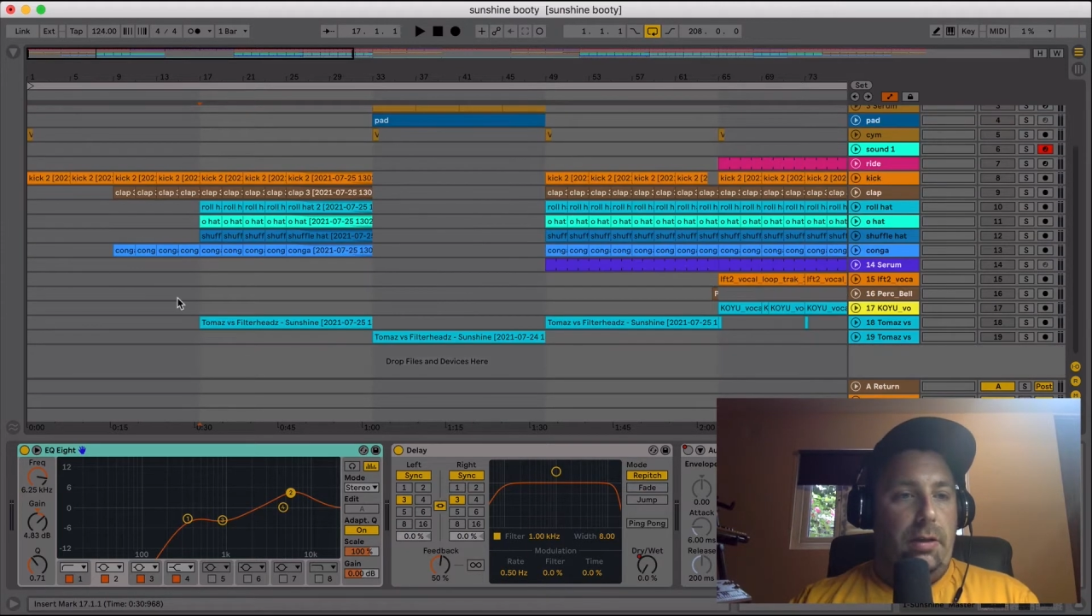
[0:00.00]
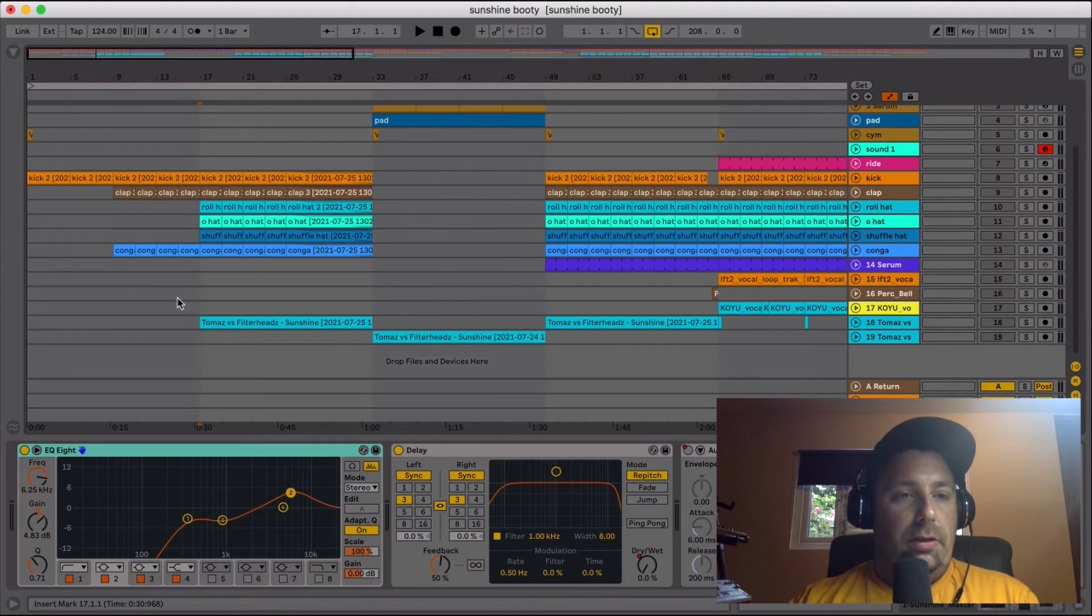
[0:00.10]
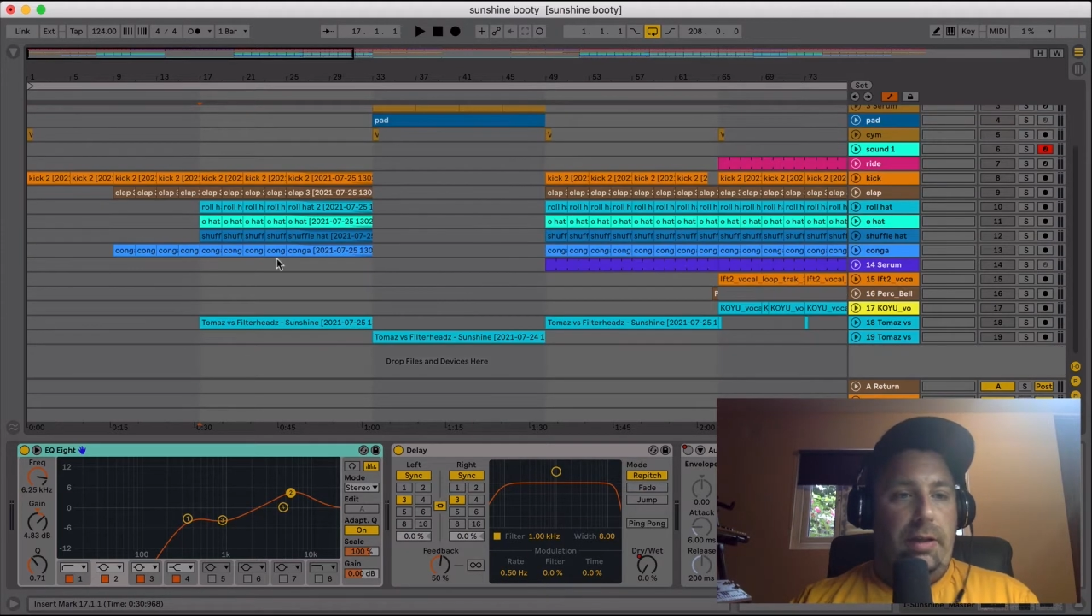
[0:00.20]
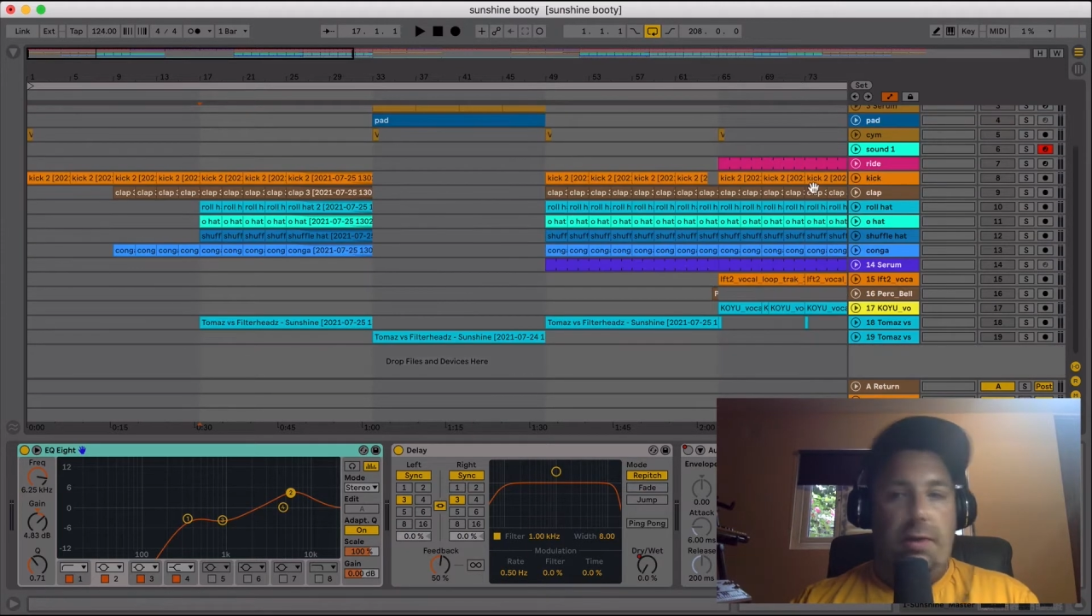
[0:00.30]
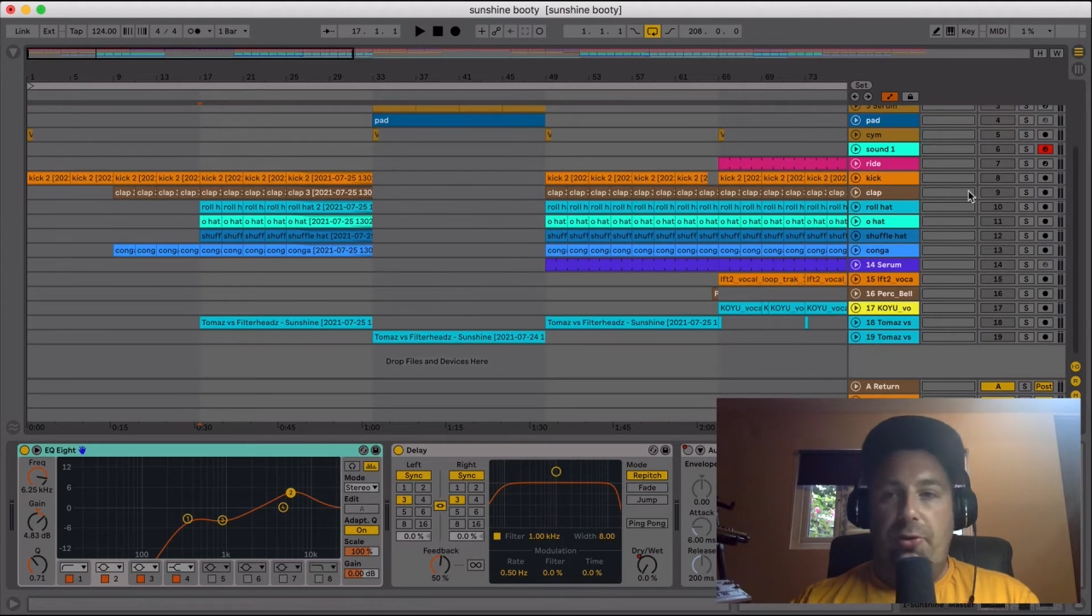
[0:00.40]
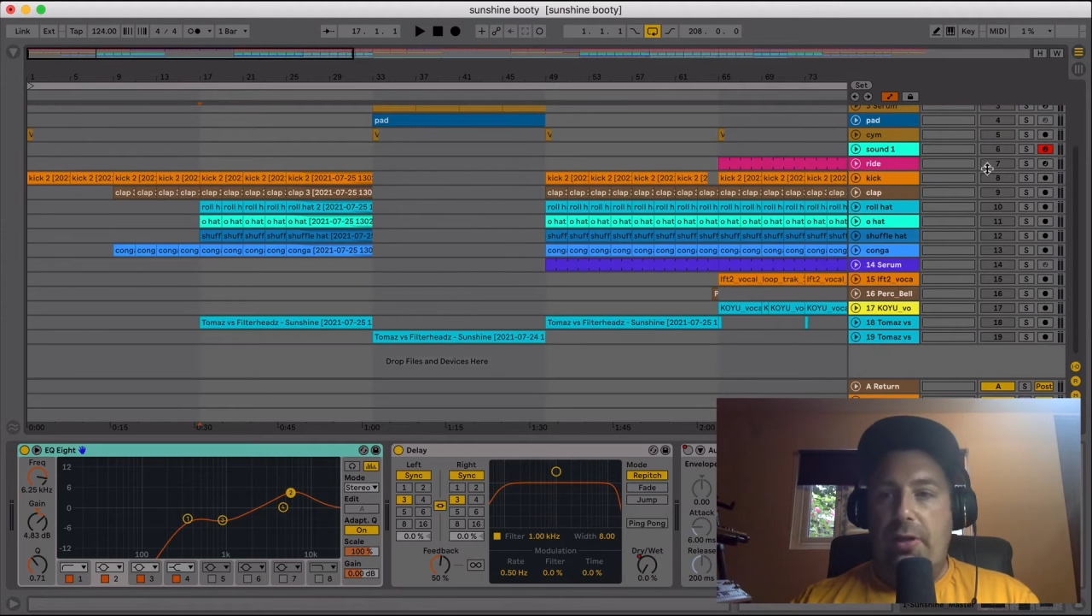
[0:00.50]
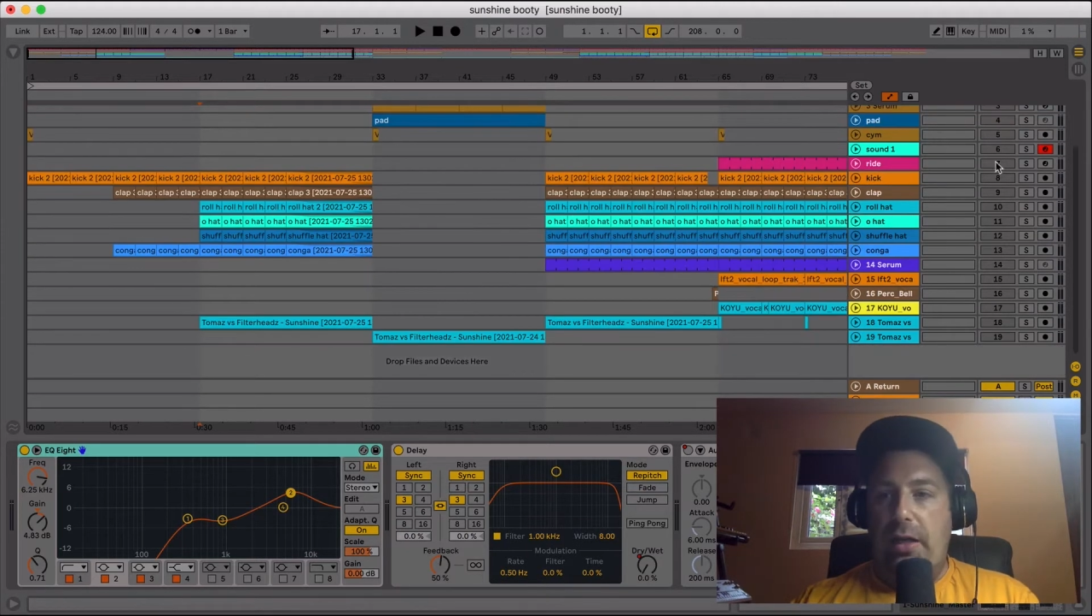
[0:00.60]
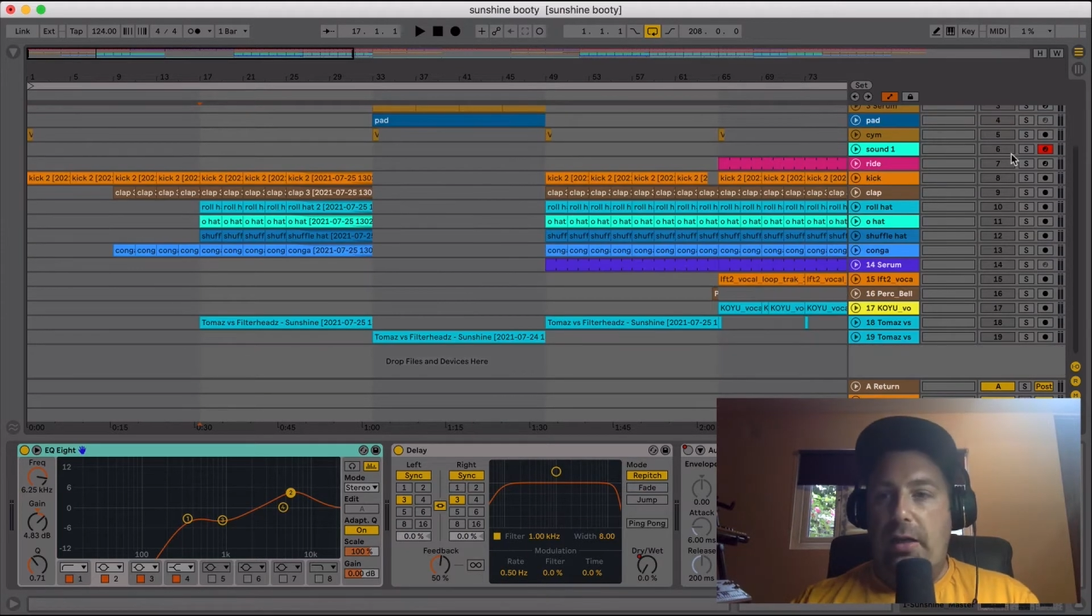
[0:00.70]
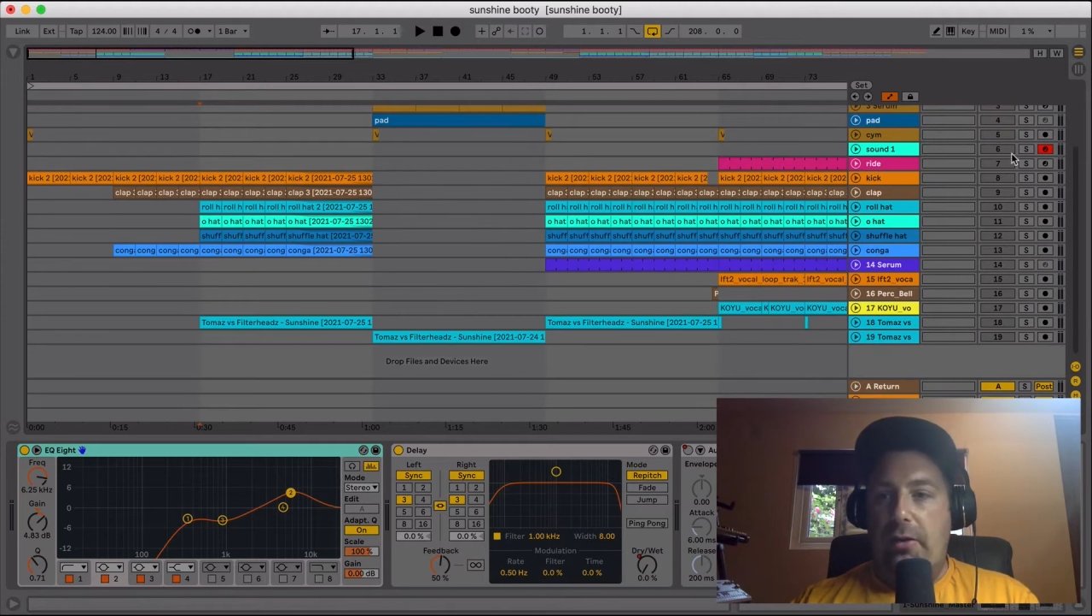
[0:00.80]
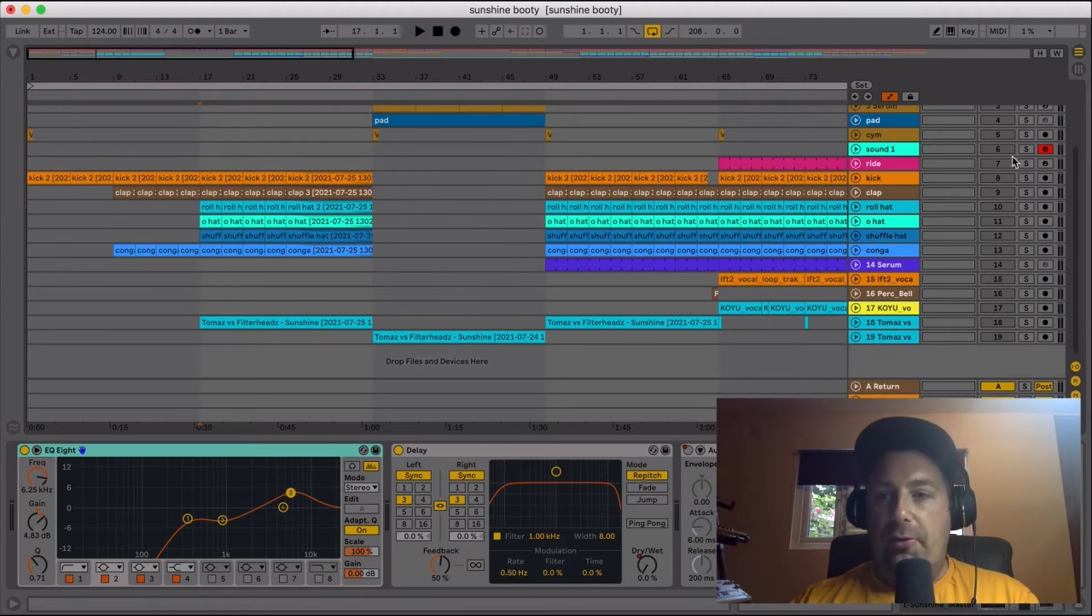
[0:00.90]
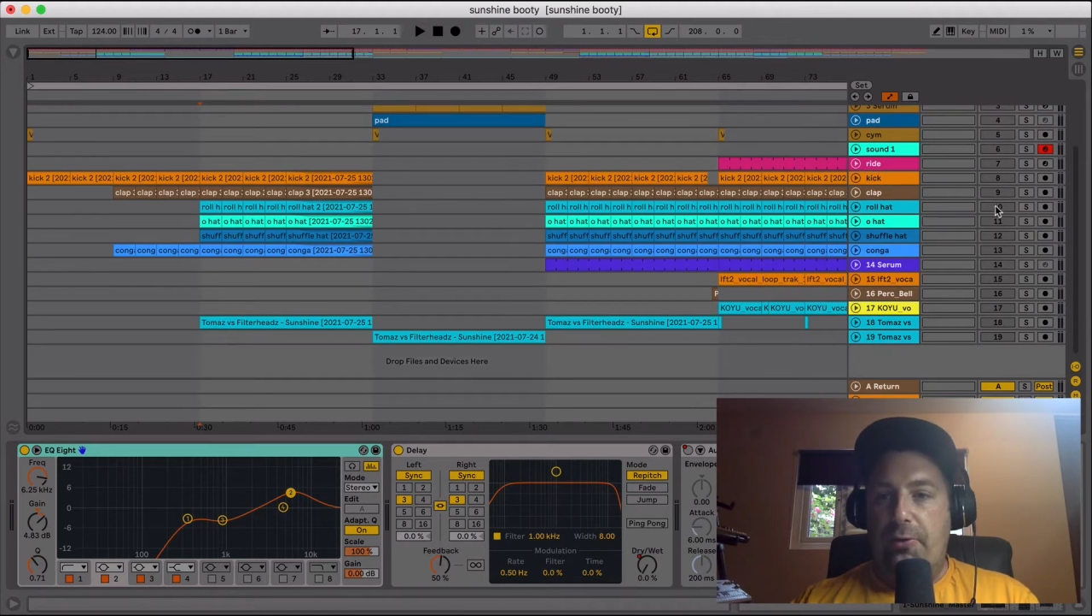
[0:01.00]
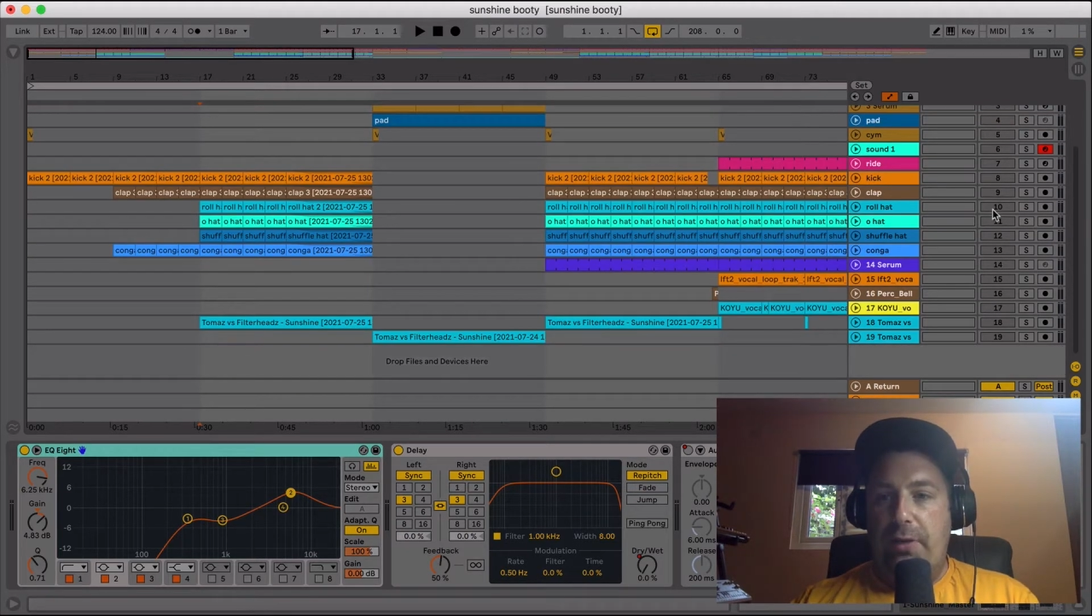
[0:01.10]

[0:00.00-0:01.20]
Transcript: Then I just have